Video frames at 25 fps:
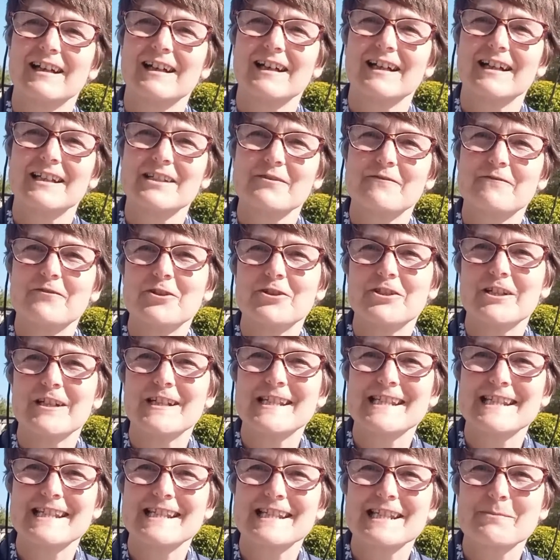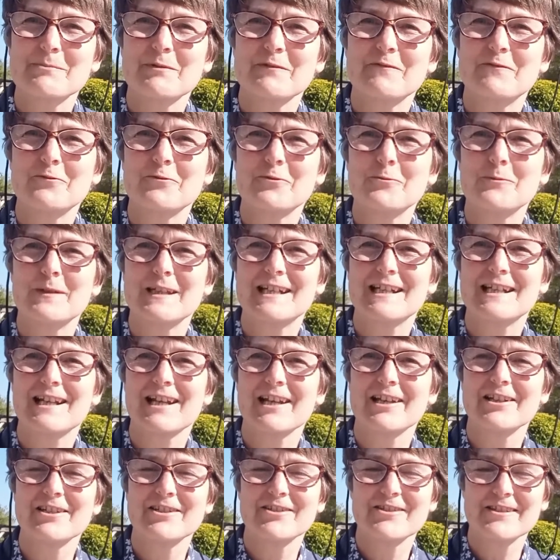And a few notices before we
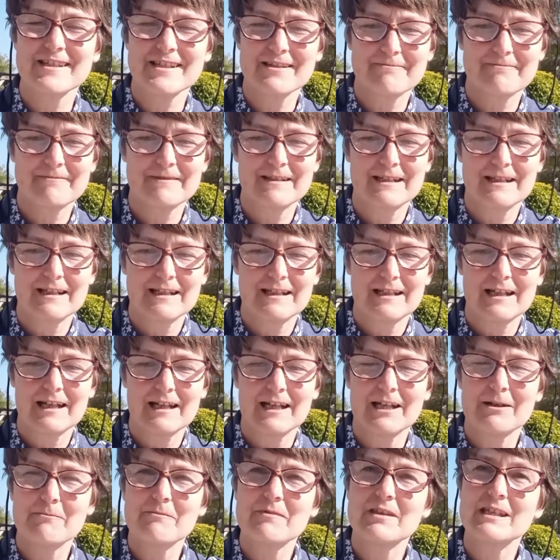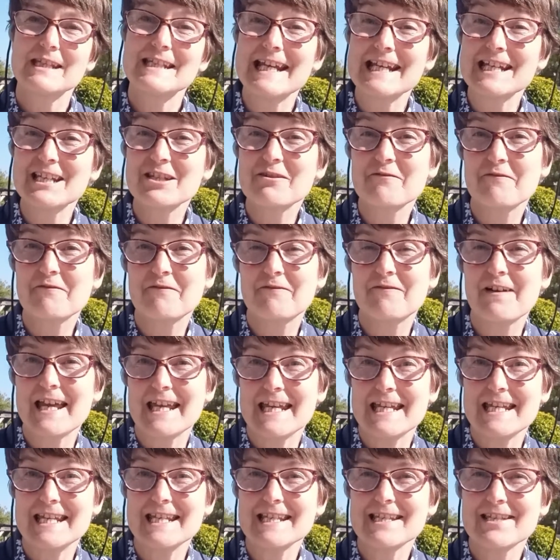close. The next
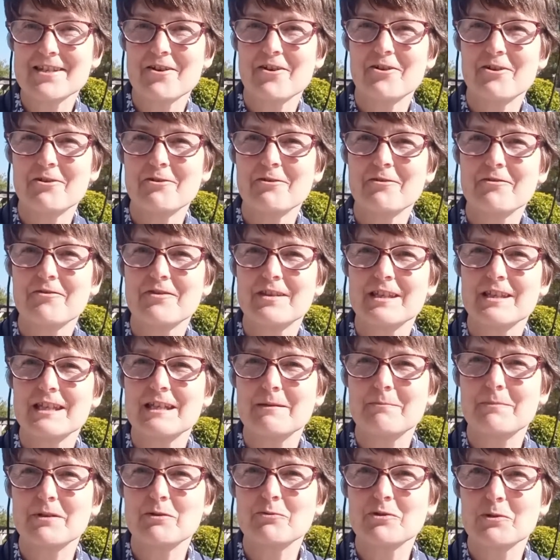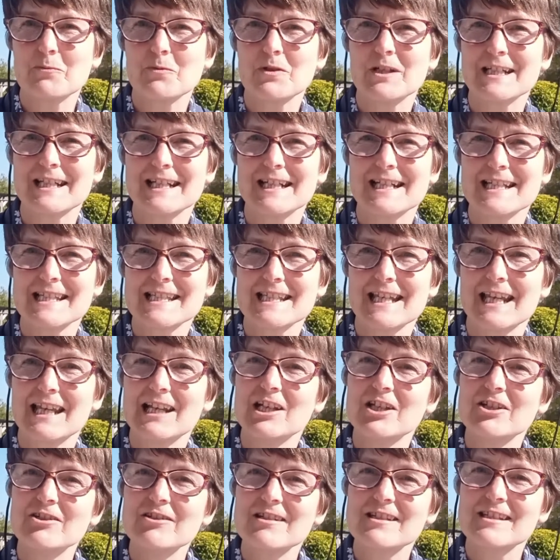phase of the building work at
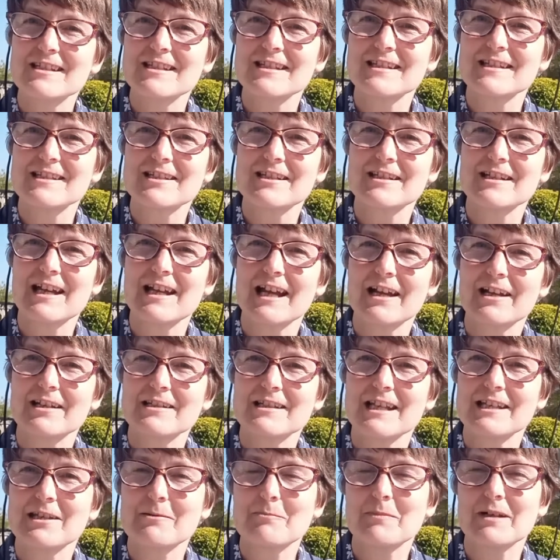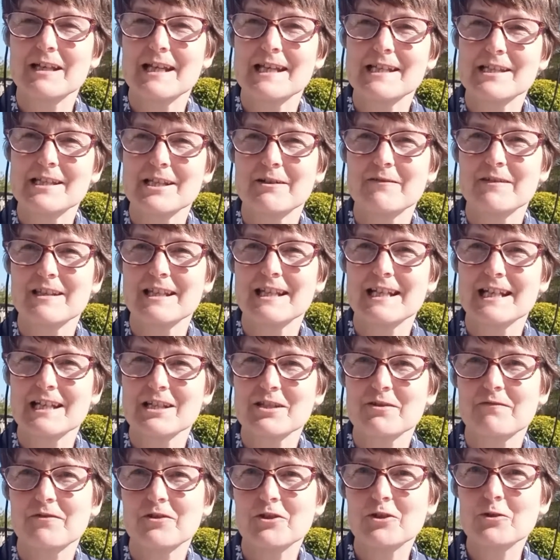St Luke's is taking place over the
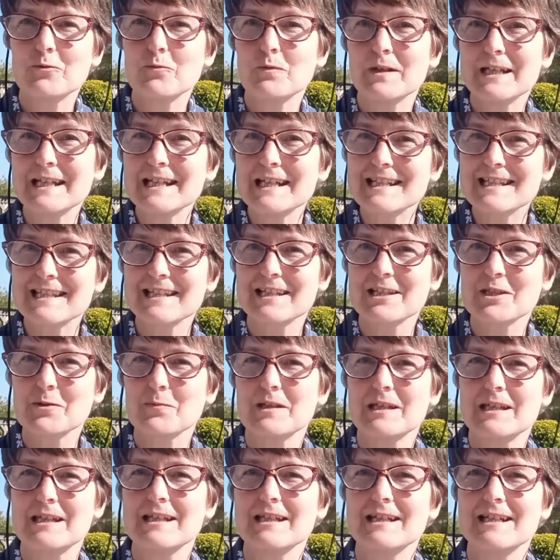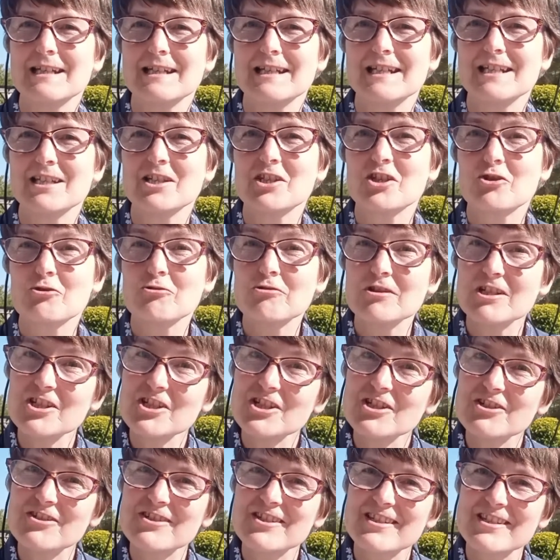next few weeks as we install a
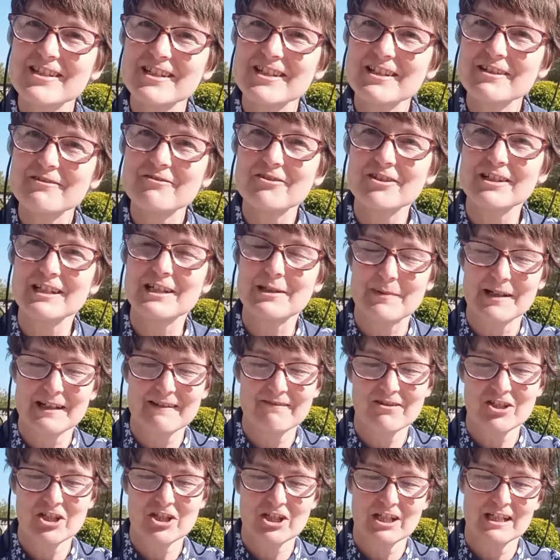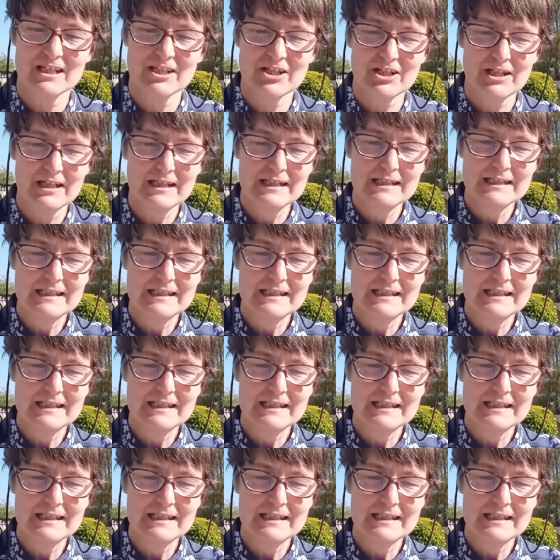new server at the back of church.